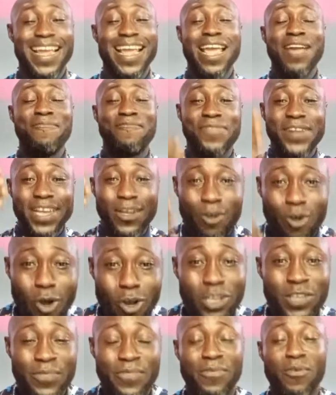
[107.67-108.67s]
Every
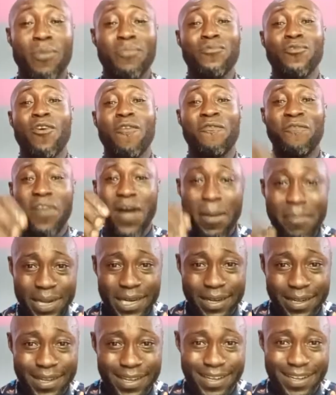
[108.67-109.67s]
curse from your
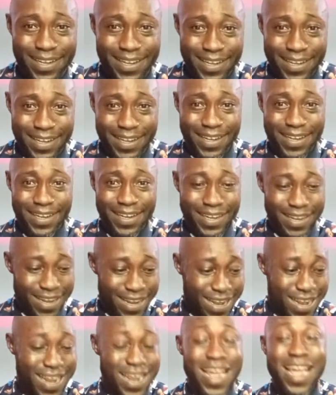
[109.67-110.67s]
family.
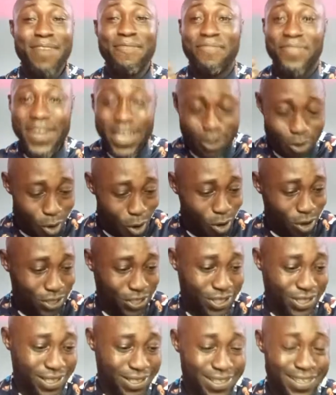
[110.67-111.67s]
Every
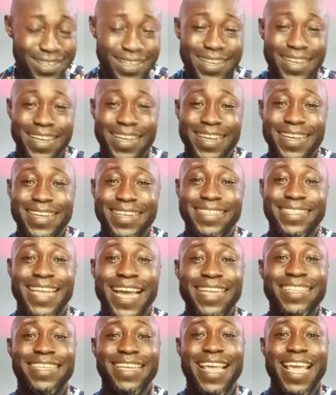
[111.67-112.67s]
curse
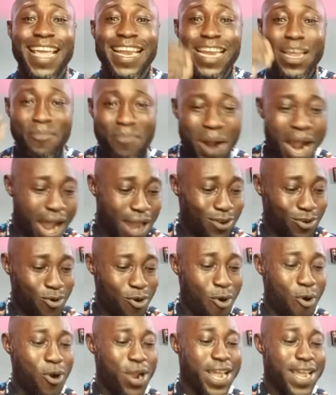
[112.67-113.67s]
that any man
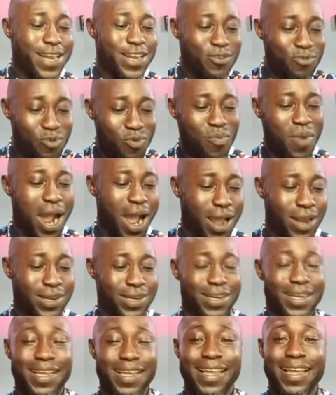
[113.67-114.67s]
or any
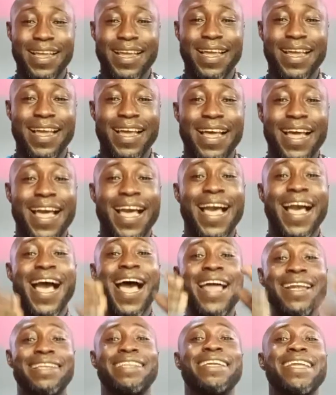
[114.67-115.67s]
woman
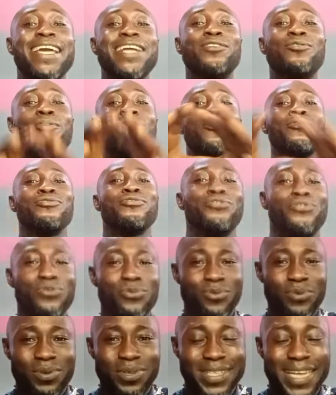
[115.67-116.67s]
had laid on
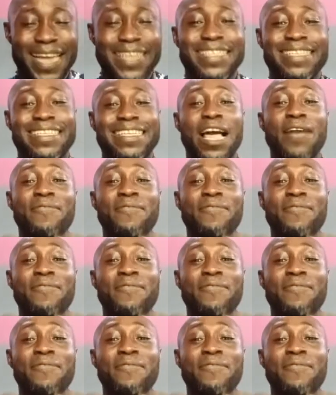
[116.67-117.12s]
you that is